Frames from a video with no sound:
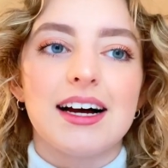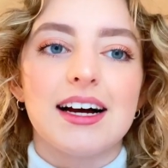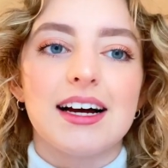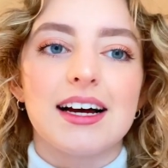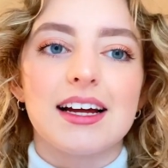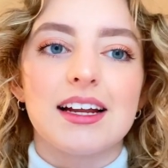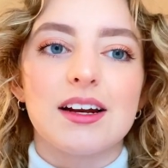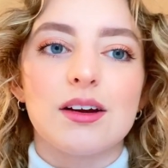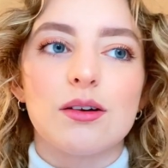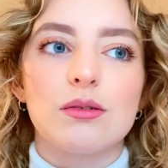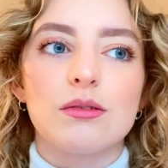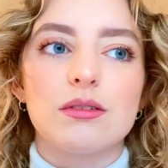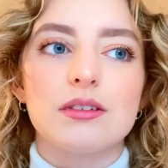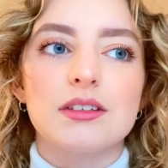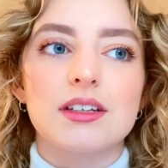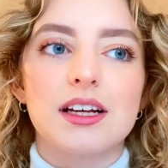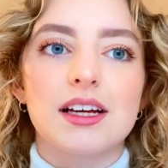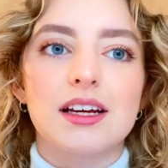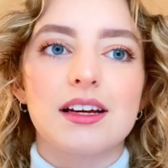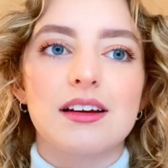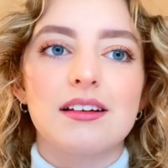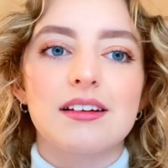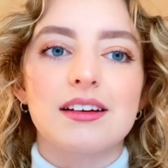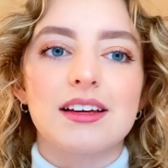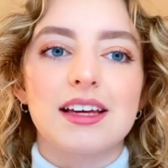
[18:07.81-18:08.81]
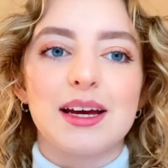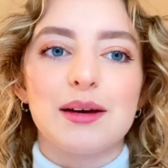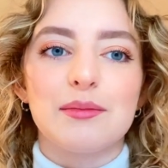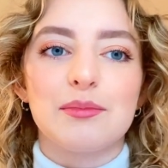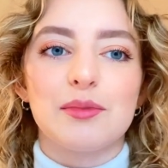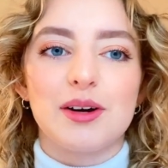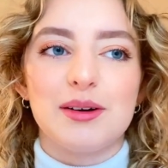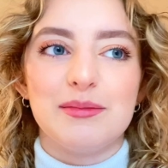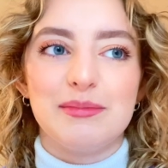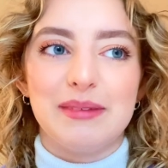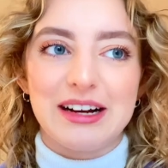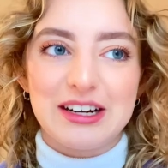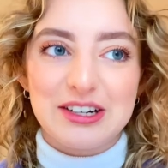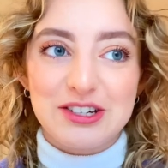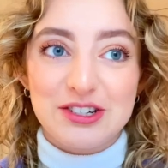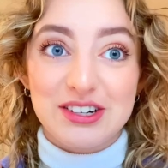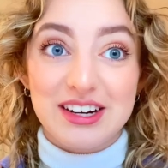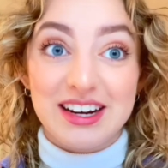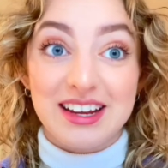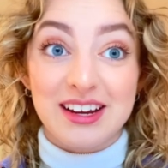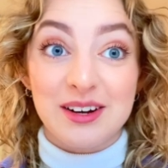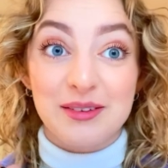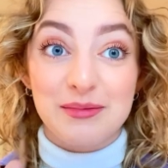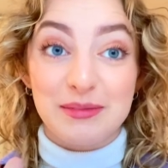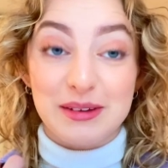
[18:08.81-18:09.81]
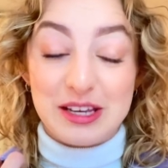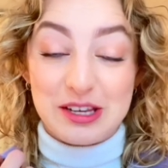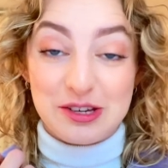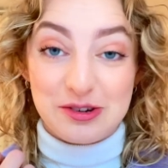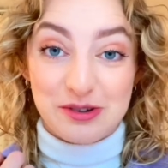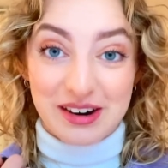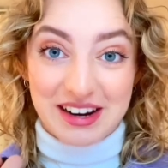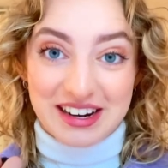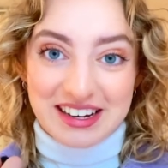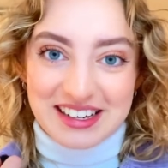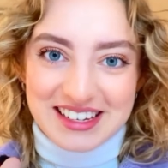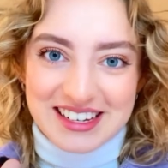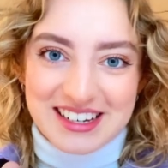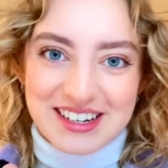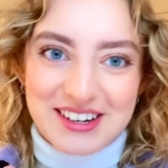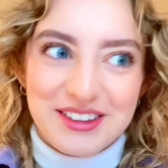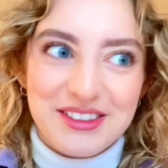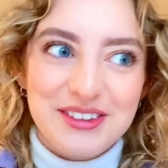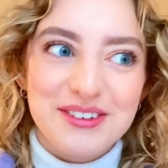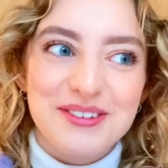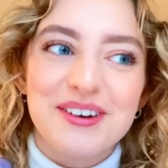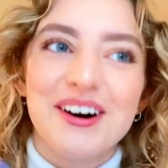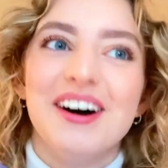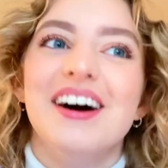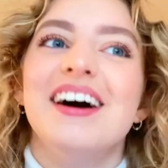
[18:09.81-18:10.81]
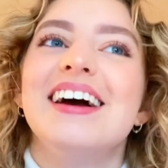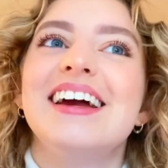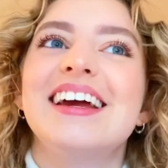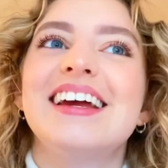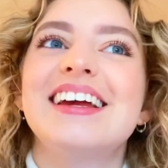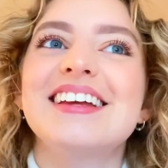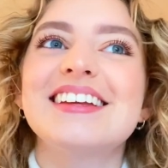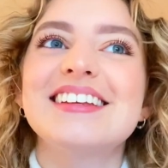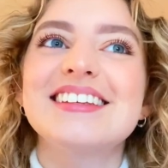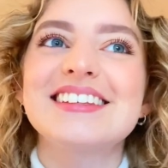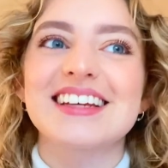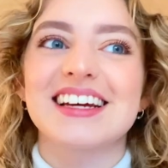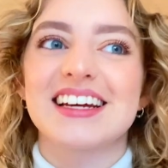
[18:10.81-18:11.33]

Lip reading: And I was like, yeah, but I'm actually gonna be stranded otherwise.